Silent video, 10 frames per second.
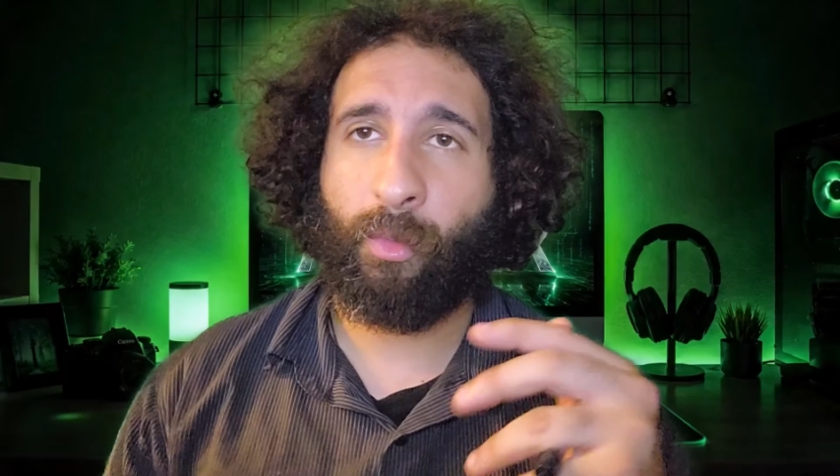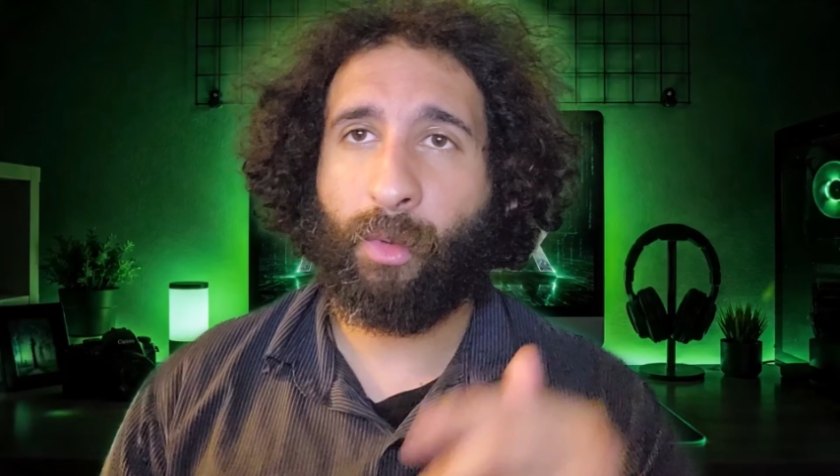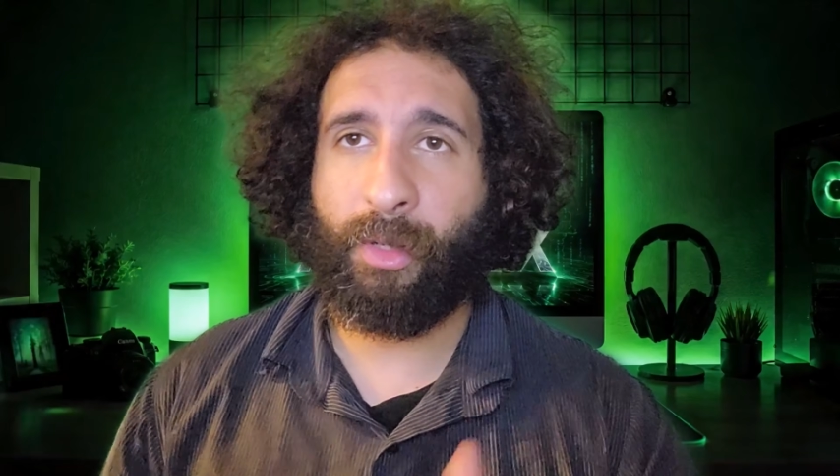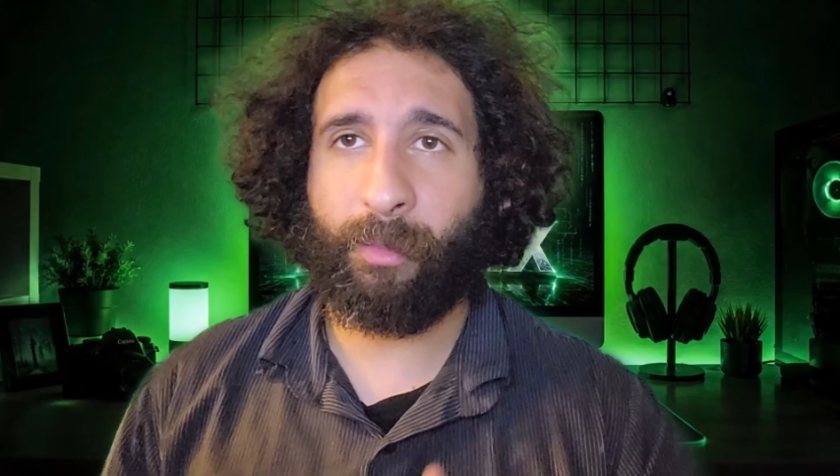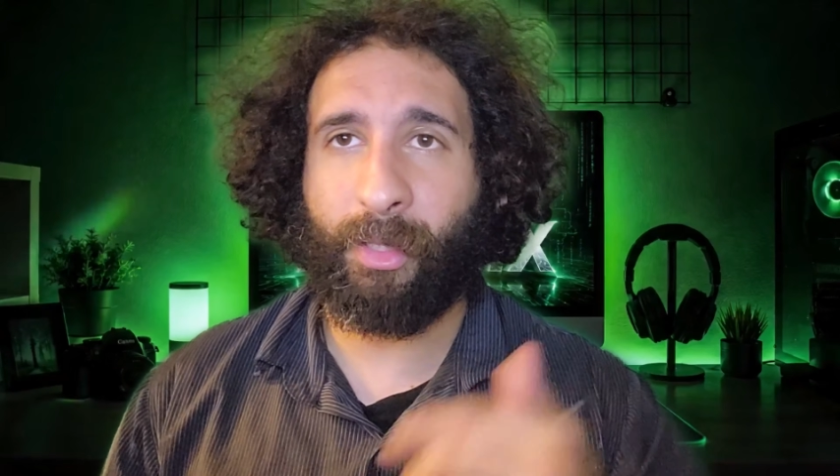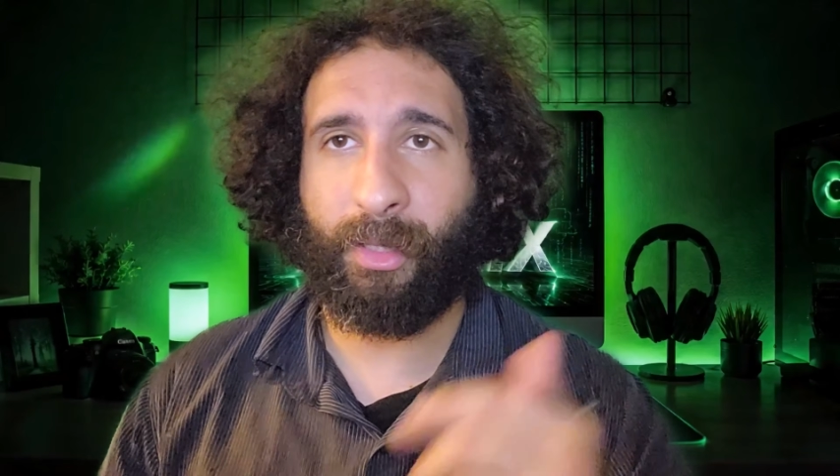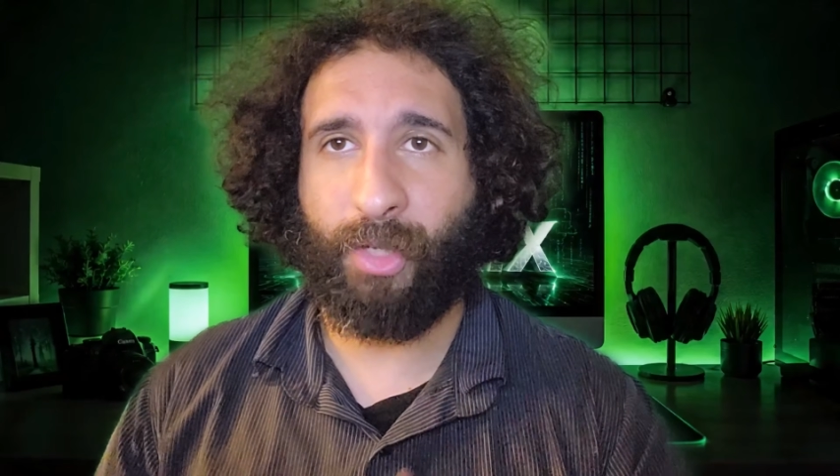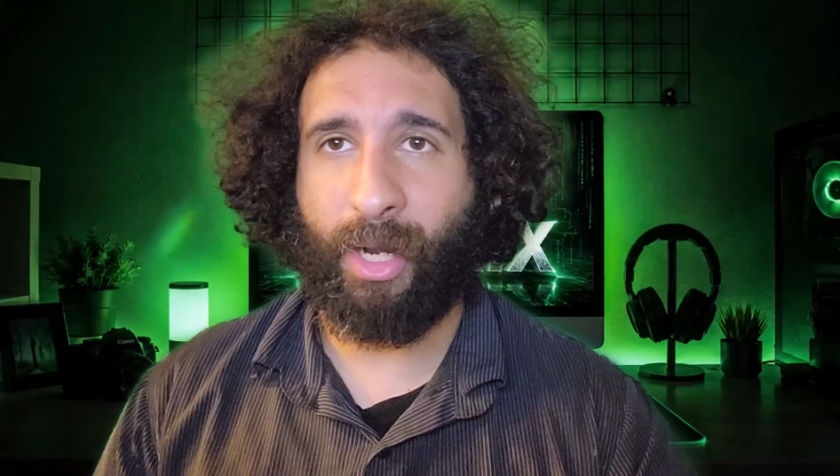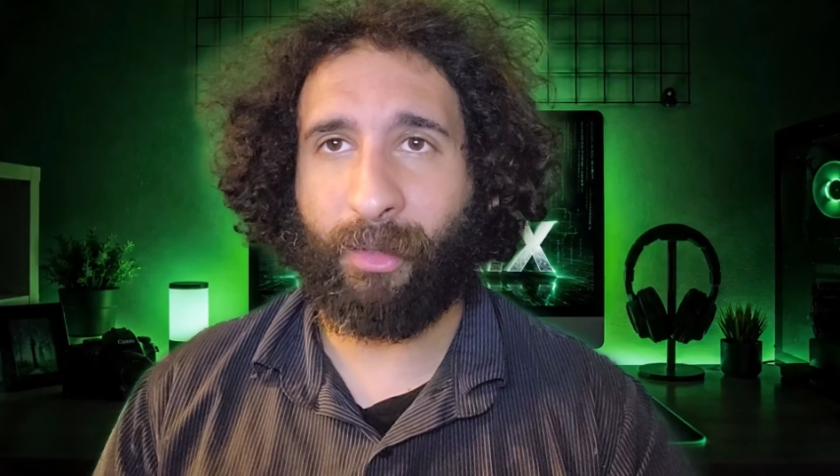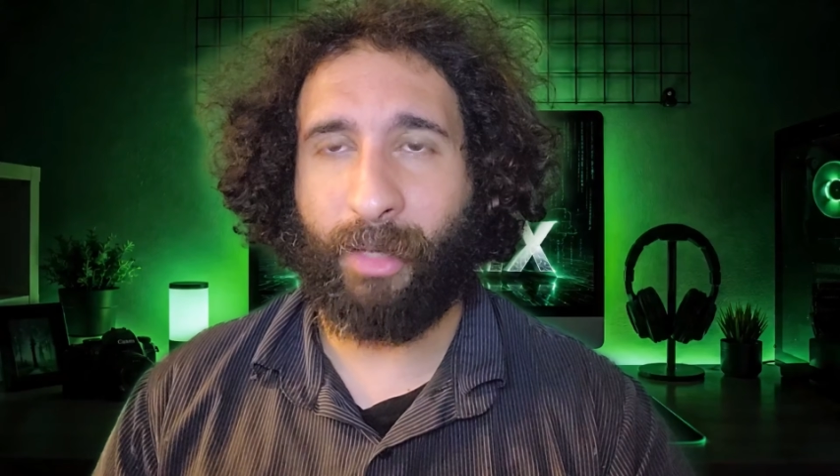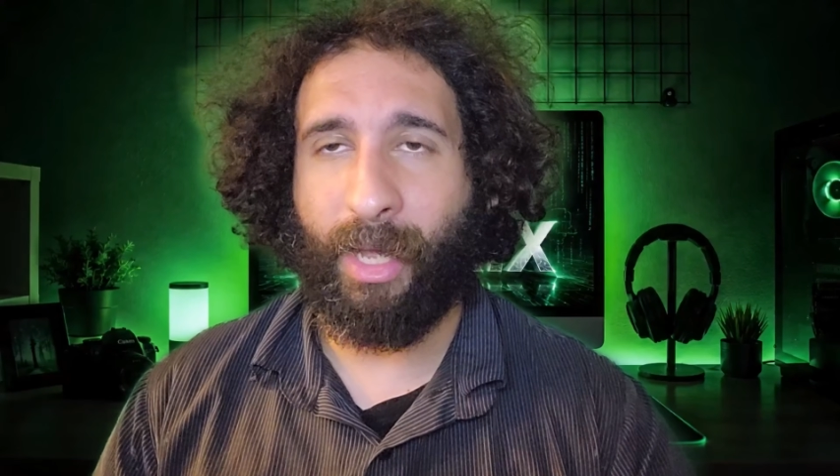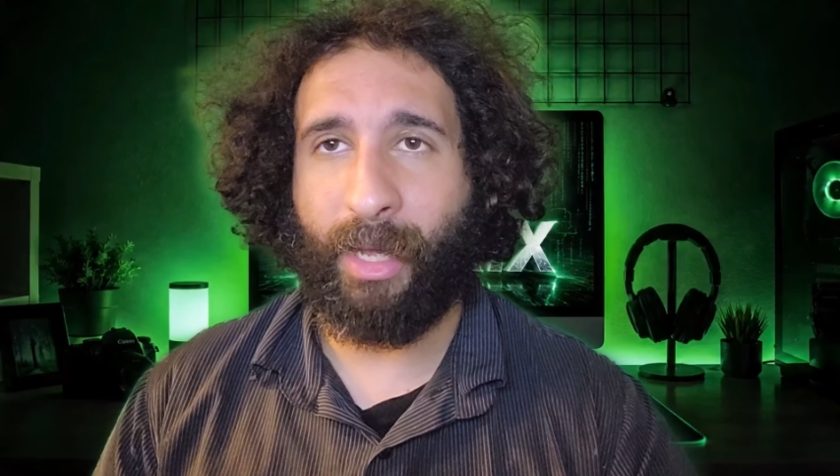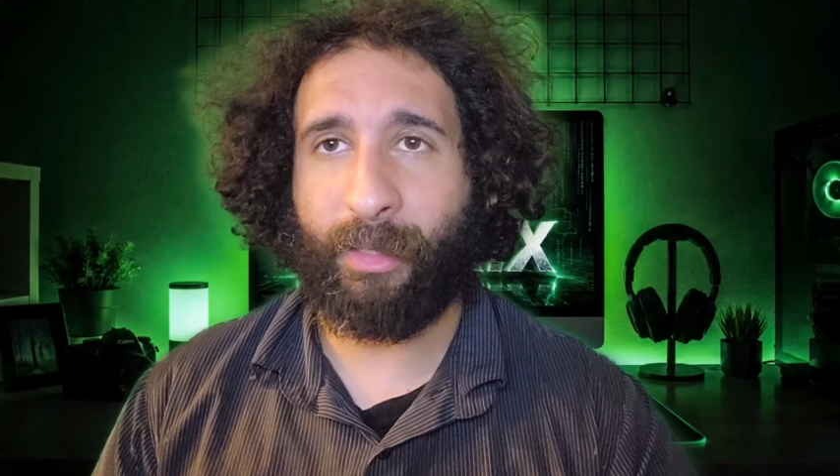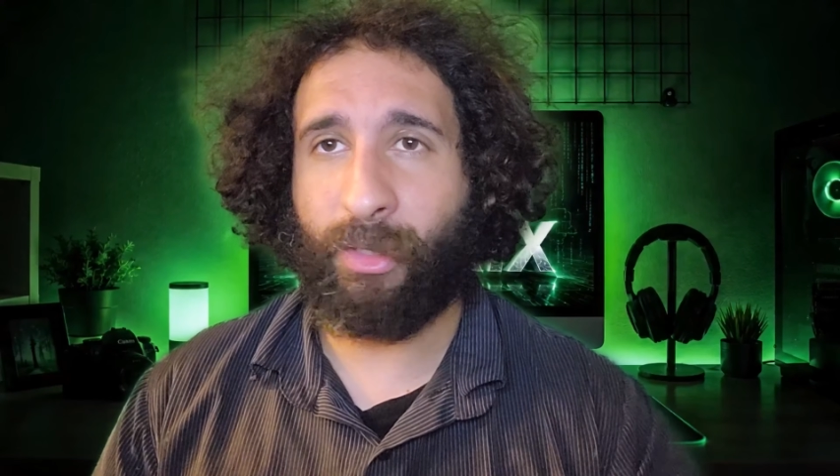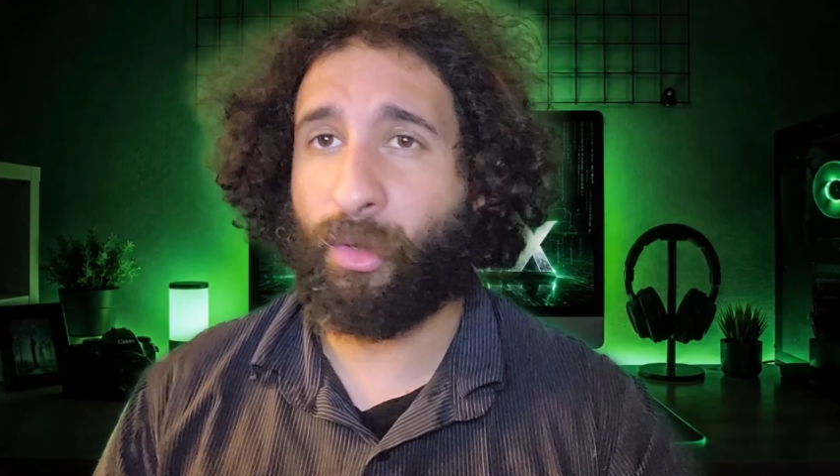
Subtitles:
Welcome to the channel, guys.